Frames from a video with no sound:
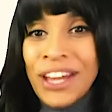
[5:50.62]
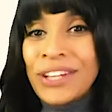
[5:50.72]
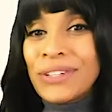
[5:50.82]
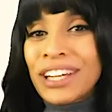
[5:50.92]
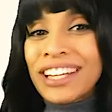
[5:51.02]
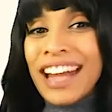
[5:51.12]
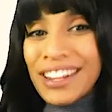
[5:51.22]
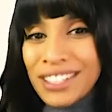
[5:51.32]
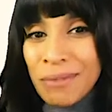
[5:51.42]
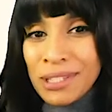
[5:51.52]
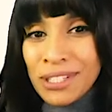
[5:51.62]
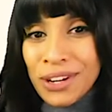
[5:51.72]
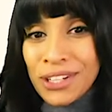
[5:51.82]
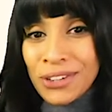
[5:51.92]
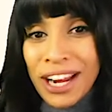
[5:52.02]
You can now demonstrate
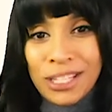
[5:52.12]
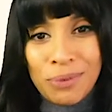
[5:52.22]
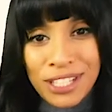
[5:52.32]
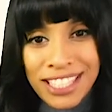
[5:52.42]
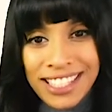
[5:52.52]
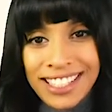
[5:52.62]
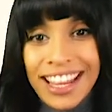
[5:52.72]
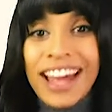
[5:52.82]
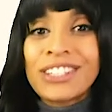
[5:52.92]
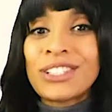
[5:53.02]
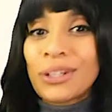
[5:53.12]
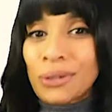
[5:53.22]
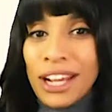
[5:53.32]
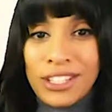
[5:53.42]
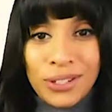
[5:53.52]
your expertise and
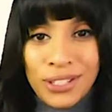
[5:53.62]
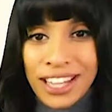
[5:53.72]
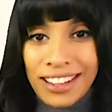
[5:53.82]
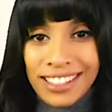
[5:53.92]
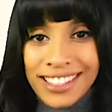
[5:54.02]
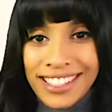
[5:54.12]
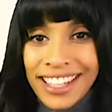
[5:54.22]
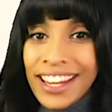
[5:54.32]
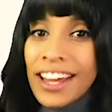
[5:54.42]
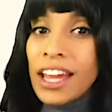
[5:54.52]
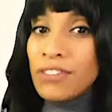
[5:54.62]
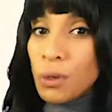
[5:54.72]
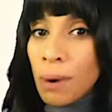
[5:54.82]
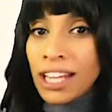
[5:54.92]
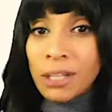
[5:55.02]
showcase your talent. If your
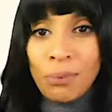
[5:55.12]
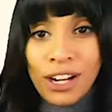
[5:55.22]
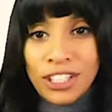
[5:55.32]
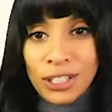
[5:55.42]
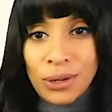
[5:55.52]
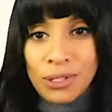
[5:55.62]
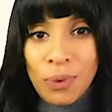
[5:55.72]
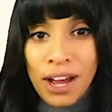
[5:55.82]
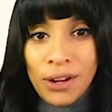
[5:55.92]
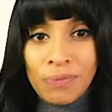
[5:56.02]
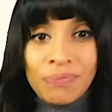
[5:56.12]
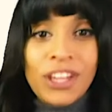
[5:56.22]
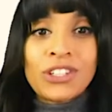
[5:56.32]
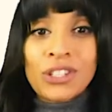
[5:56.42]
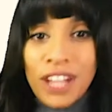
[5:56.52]
pilot project goes well, they
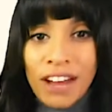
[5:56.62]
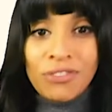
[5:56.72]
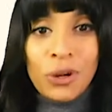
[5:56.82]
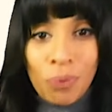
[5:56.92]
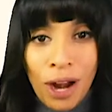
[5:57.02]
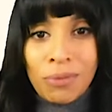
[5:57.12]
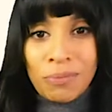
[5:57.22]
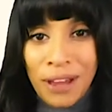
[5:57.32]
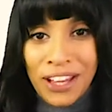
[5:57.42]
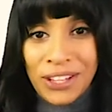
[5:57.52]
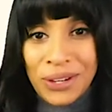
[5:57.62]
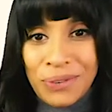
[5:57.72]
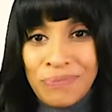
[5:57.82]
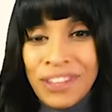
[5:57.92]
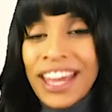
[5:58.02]
should have no problem paying you,
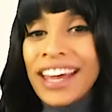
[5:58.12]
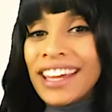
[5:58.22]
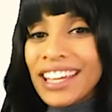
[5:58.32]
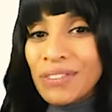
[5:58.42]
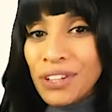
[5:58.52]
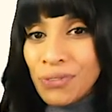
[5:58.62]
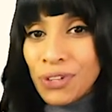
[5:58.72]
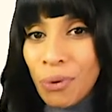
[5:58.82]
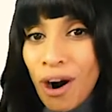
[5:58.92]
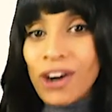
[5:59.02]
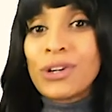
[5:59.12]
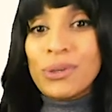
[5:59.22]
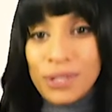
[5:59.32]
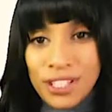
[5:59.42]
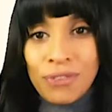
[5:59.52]
even if you are new
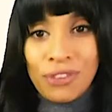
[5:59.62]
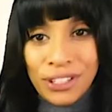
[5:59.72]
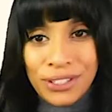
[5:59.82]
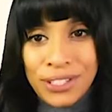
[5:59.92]
to the field.